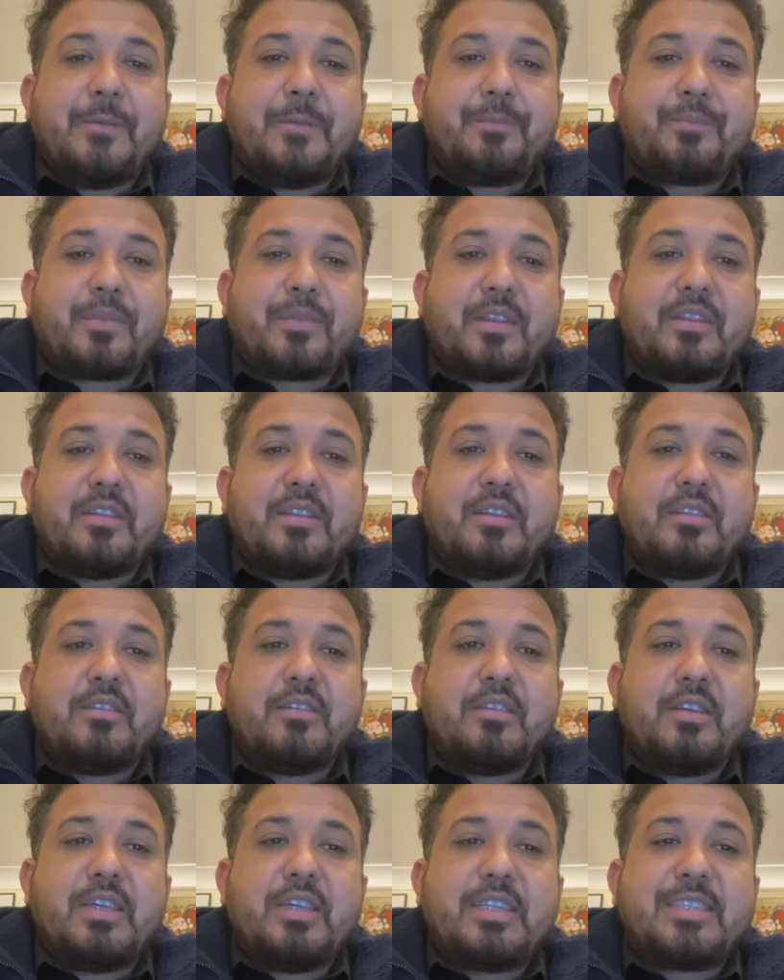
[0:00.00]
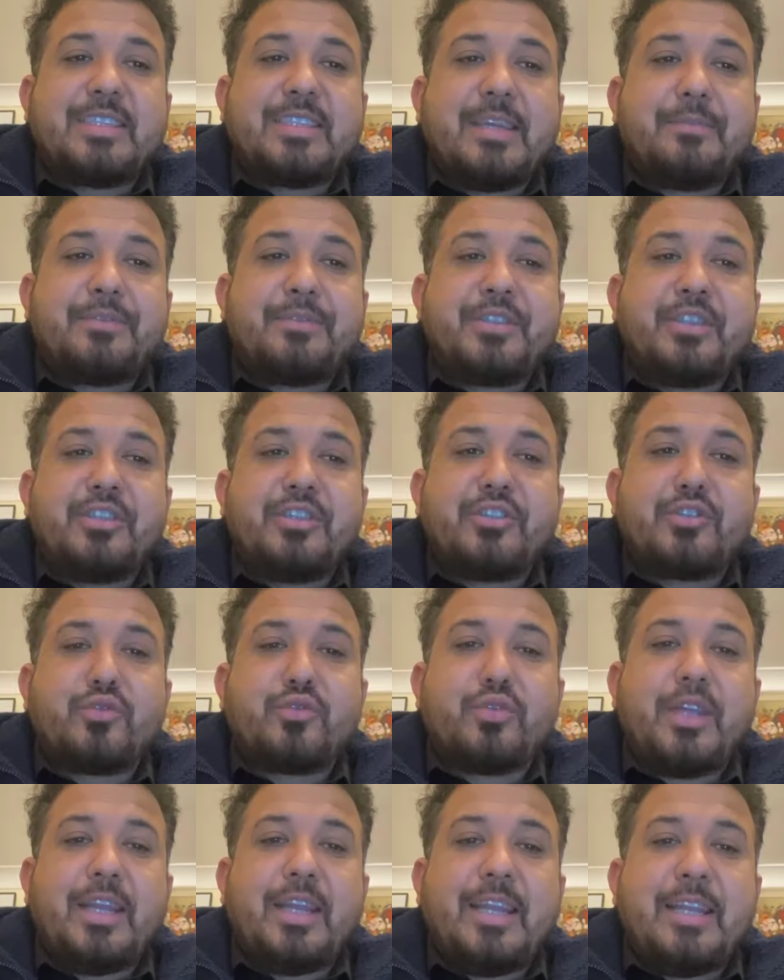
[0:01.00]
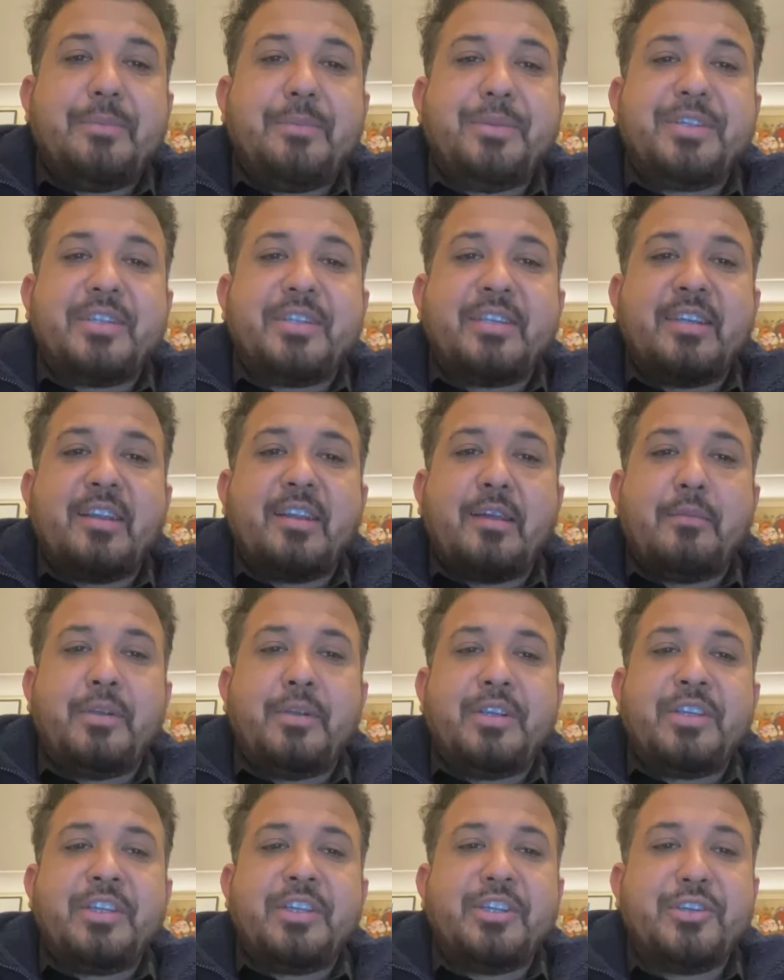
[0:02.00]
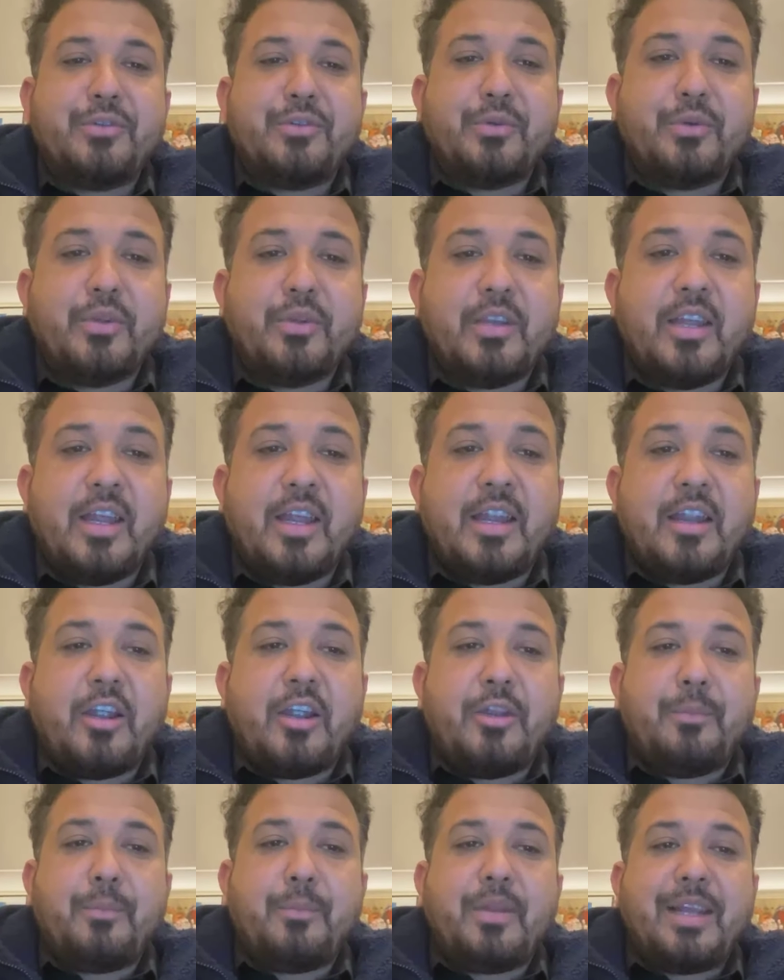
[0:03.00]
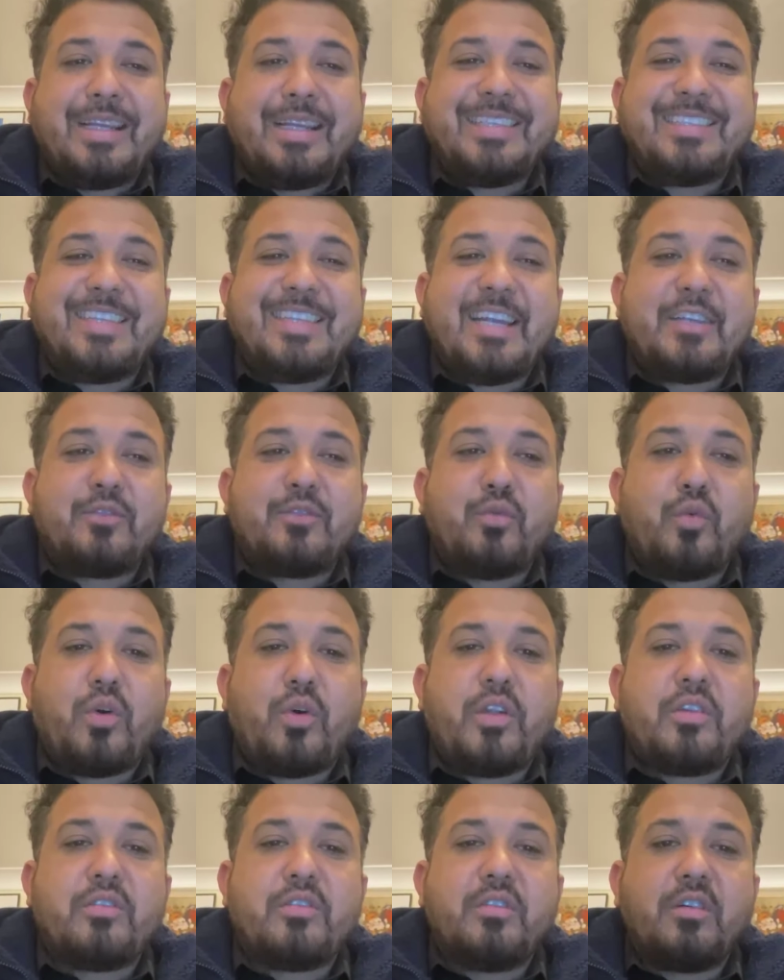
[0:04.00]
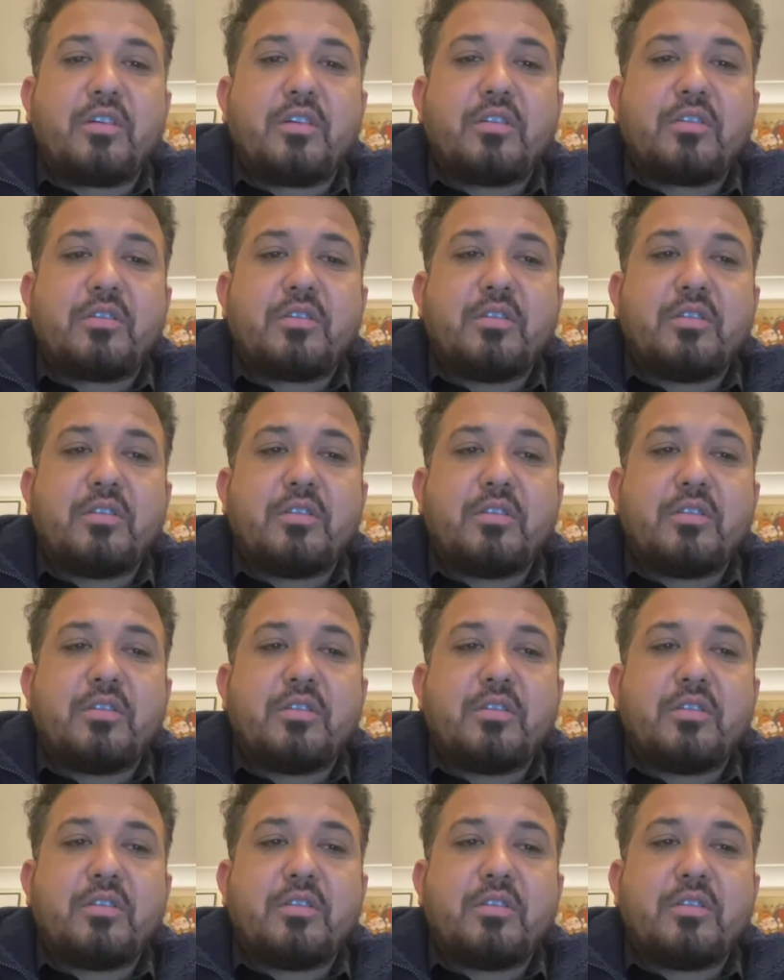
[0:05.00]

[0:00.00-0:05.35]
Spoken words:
the exceptions to the limited liability rule implies that one, the